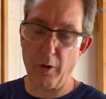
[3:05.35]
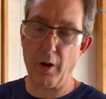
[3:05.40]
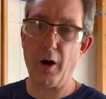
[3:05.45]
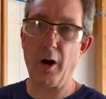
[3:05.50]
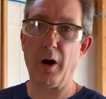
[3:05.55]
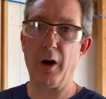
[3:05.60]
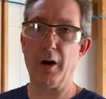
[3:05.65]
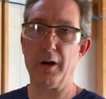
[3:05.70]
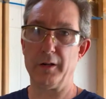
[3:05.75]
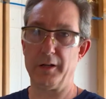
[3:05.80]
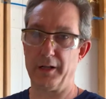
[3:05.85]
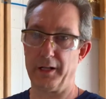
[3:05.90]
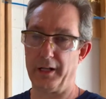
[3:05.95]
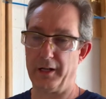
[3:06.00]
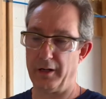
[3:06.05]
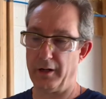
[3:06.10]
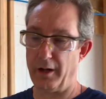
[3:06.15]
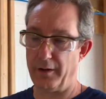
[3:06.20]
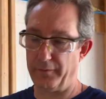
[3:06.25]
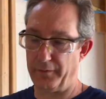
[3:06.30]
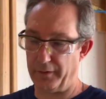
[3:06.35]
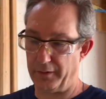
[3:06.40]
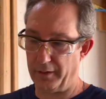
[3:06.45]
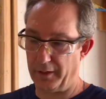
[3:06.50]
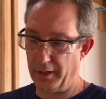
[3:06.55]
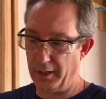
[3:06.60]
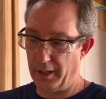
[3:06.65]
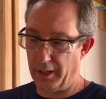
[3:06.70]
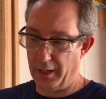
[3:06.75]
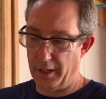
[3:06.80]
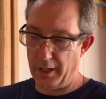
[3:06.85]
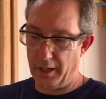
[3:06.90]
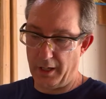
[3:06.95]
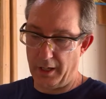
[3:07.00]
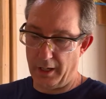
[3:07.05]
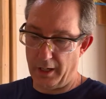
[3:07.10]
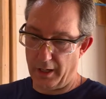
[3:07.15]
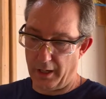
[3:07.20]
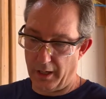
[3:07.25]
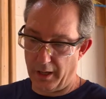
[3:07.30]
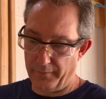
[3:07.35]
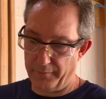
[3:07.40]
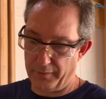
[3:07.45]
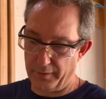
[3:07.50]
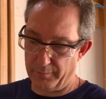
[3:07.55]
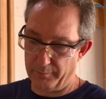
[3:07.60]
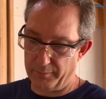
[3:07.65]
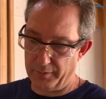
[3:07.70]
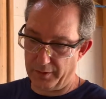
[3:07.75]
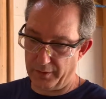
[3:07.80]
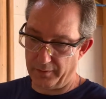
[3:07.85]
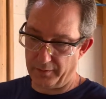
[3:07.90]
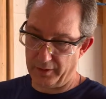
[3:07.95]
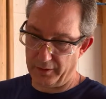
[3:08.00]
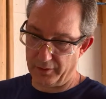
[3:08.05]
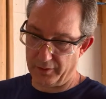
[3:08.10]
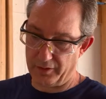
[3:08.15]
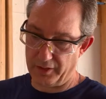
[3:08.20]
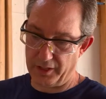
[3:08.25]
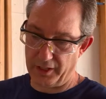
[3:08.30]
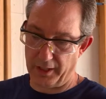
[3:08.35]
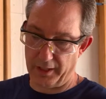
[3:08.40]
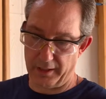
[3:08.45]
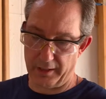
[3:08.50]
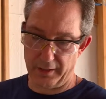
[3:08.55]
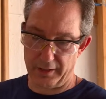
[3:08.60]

hard to get it off your skin.